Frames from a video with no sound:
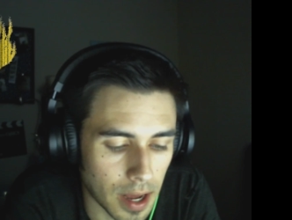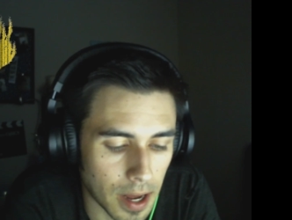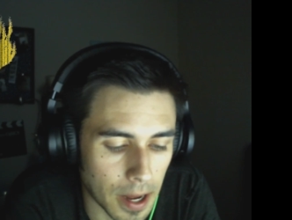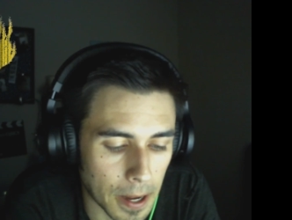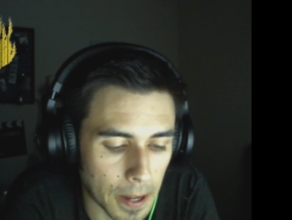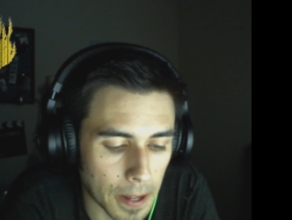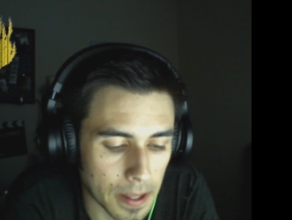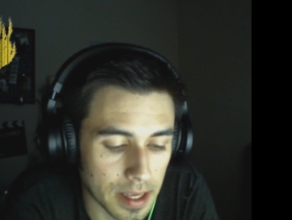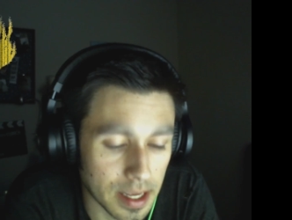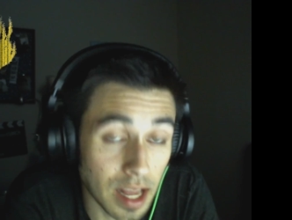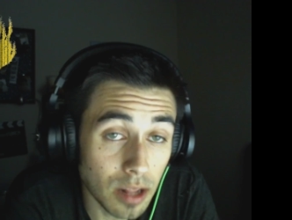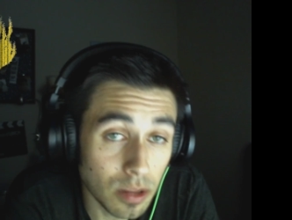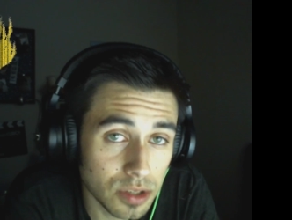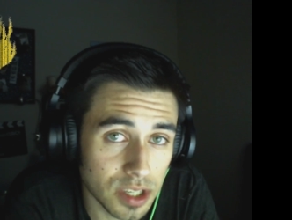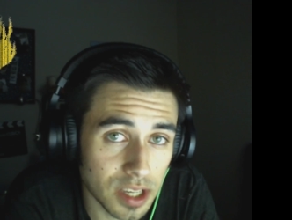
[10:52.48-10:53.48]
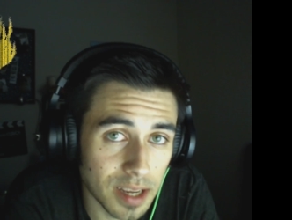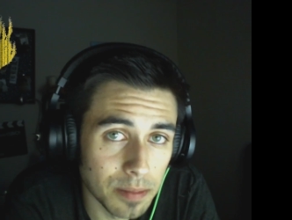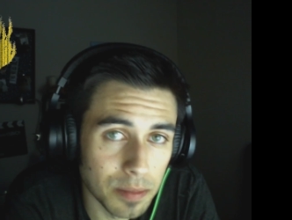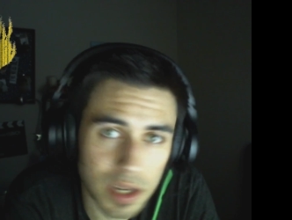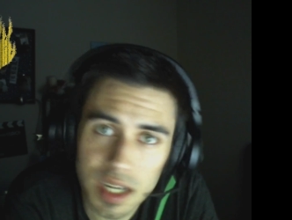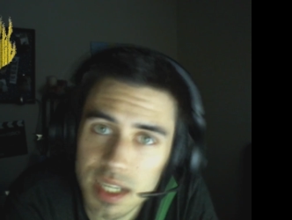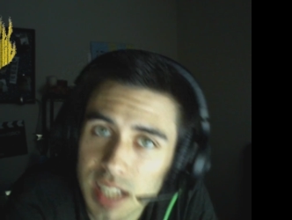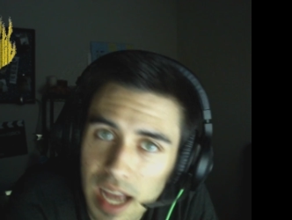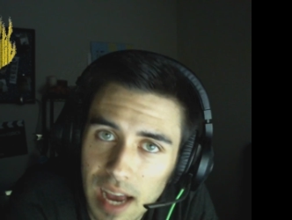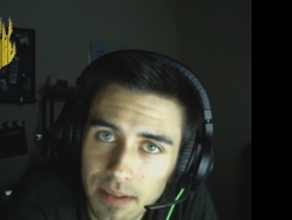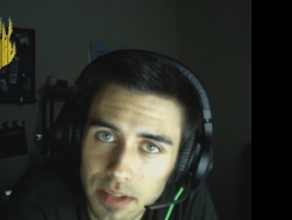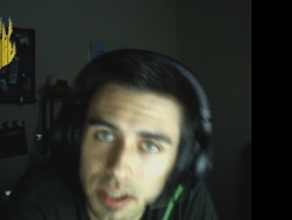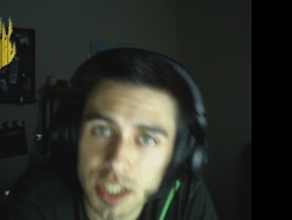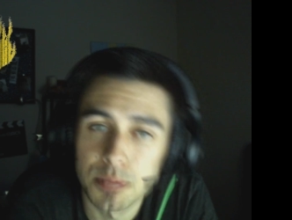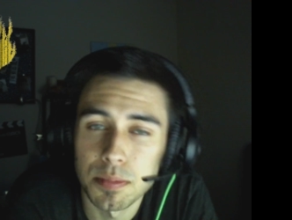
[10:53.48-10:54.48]
Uh, yellow team, because they
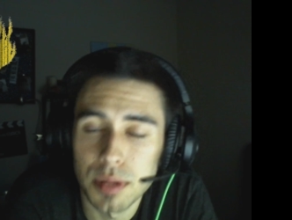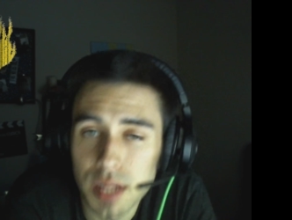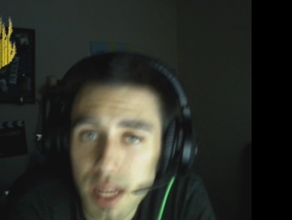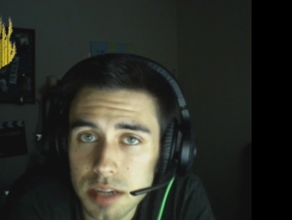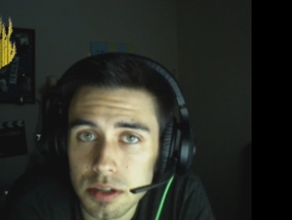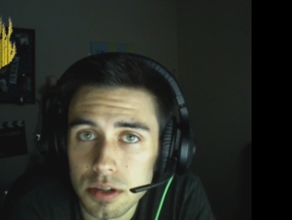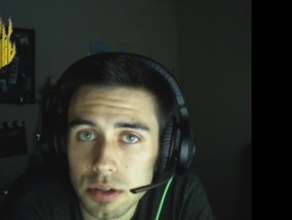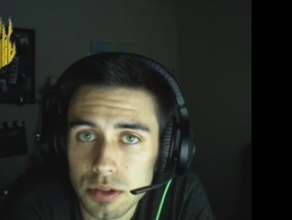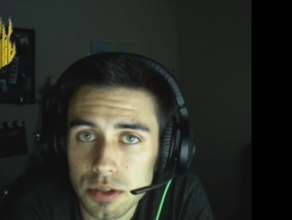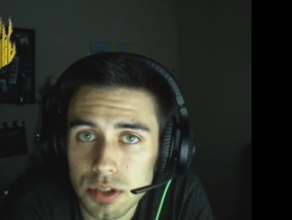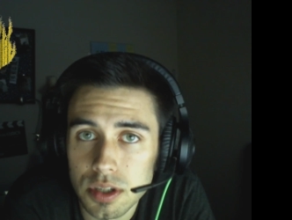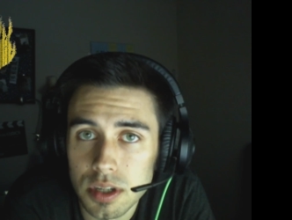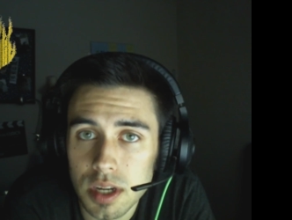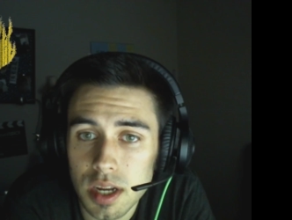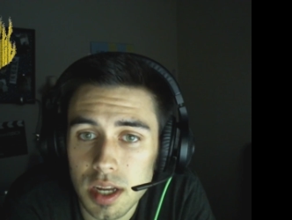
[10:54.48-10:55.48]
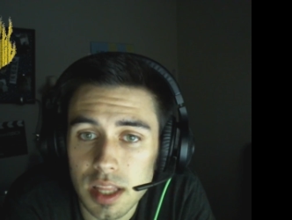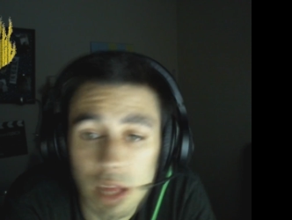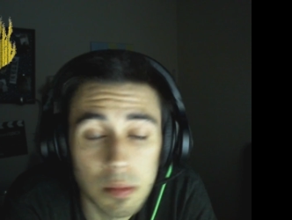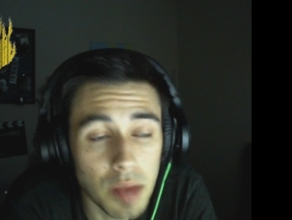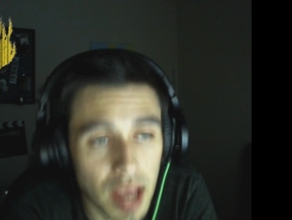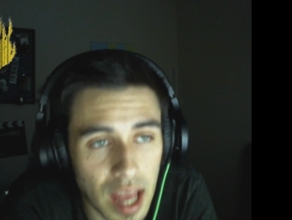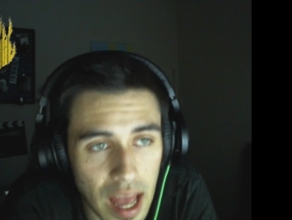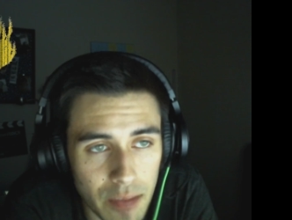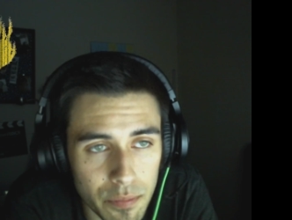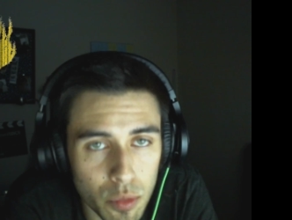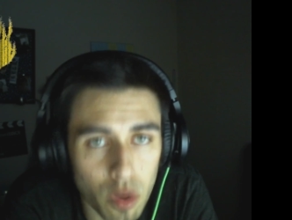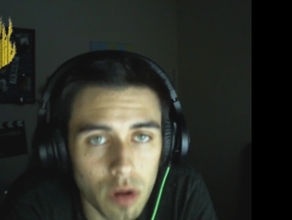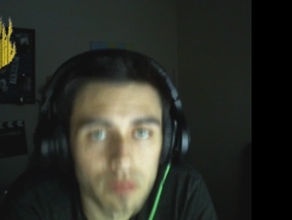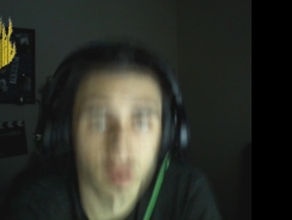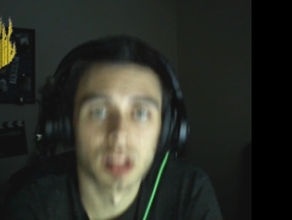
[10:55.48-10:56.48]
have less players, they may have
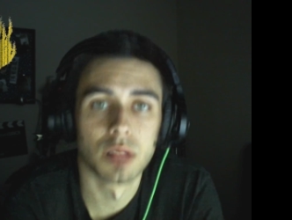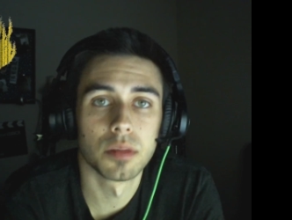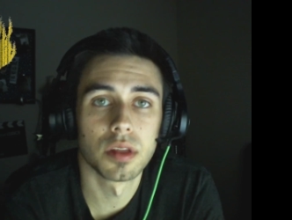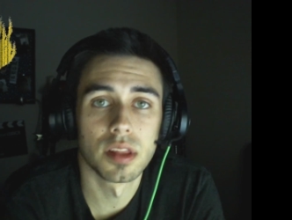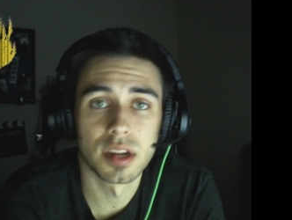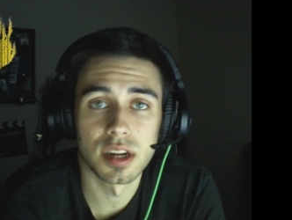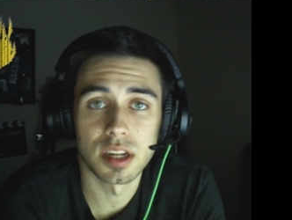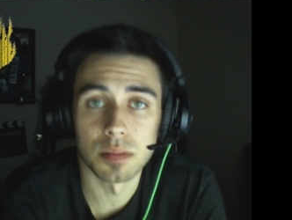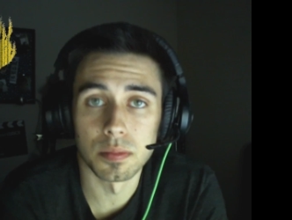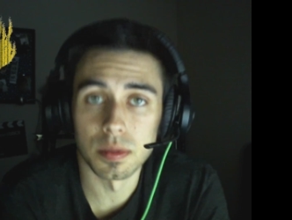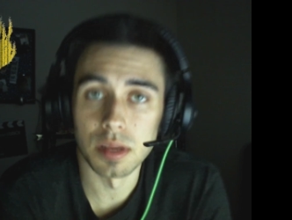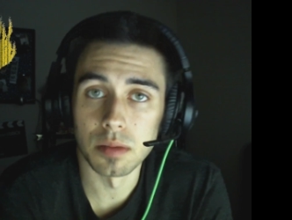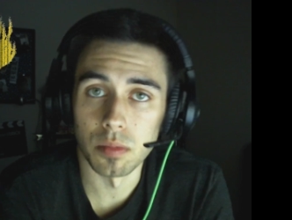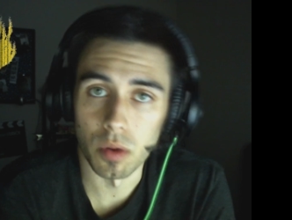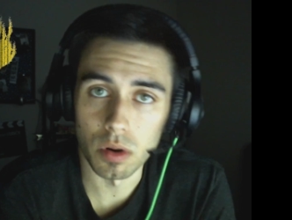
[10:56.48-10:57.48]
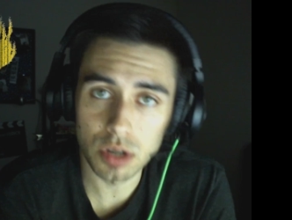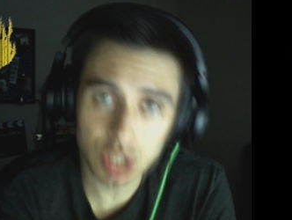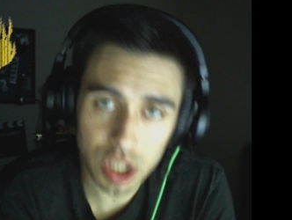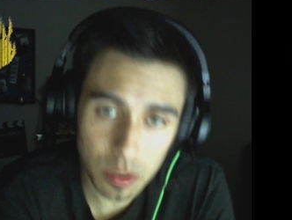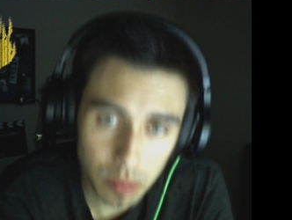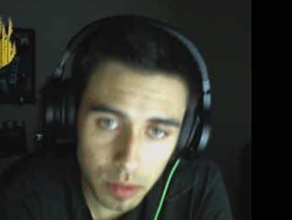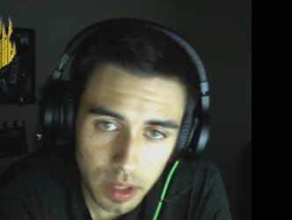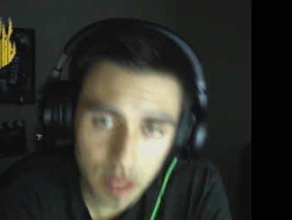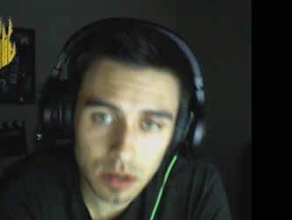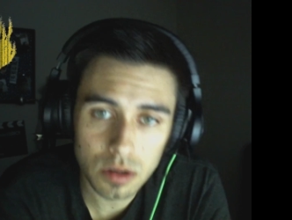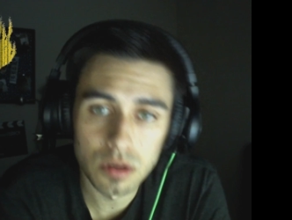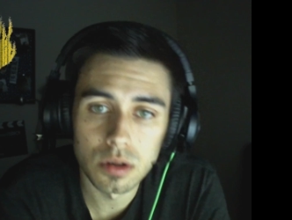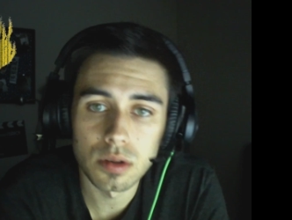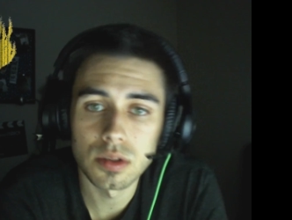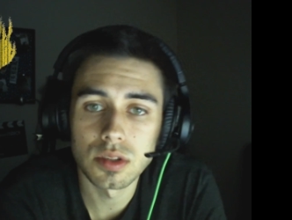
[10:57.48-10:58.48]
more availability to be more gym
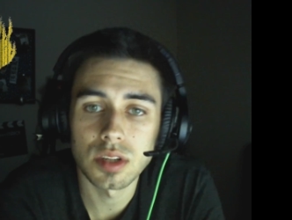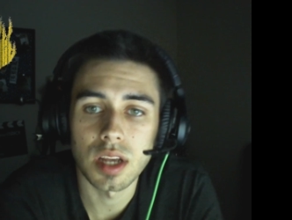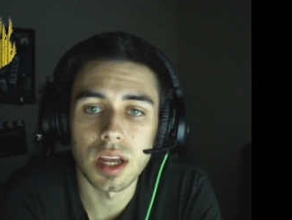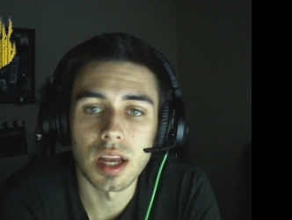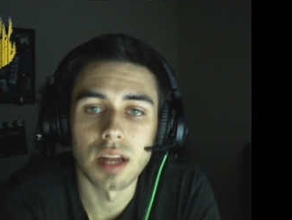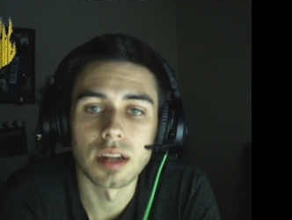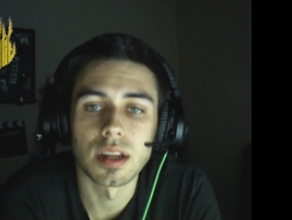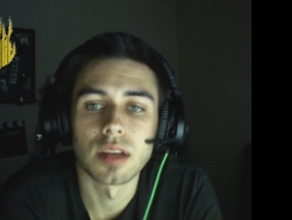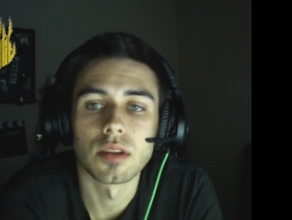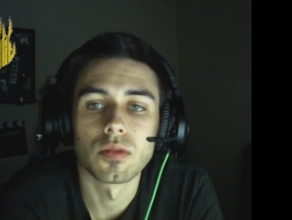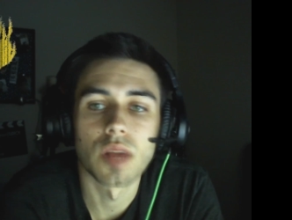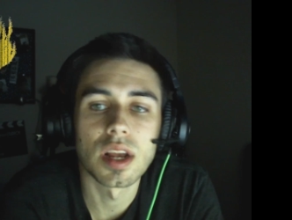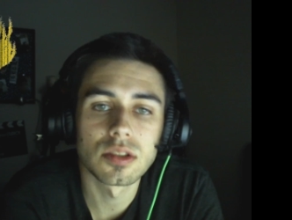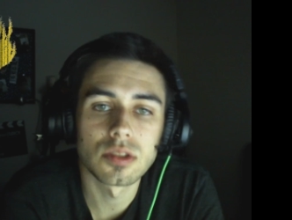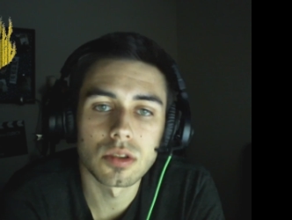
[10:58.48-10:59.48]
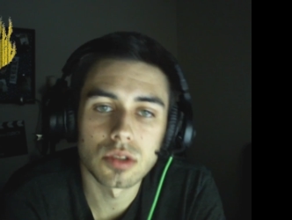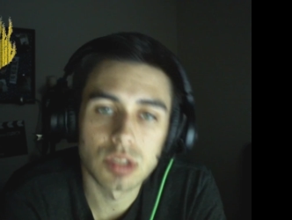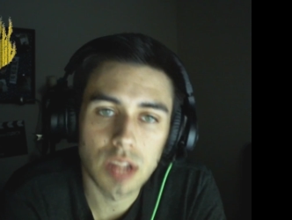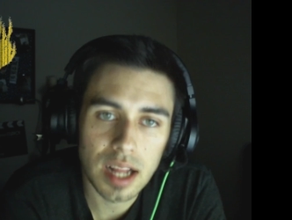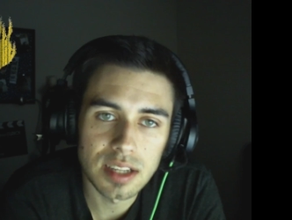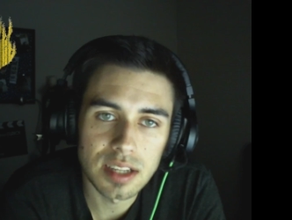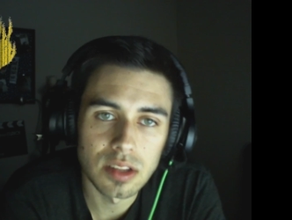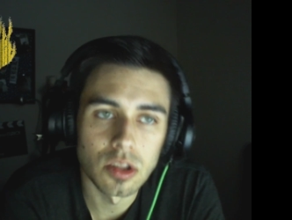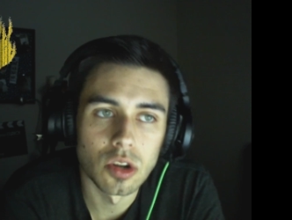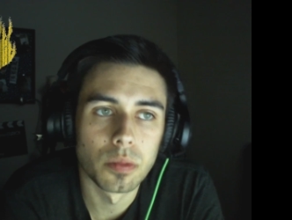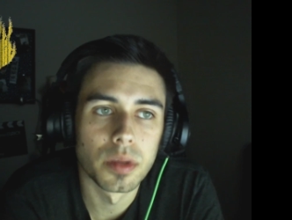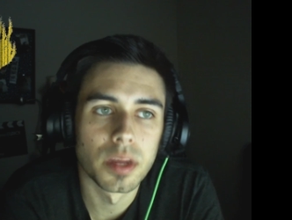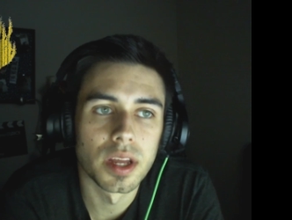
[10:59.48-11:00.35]
leaders and, and raise their stats a little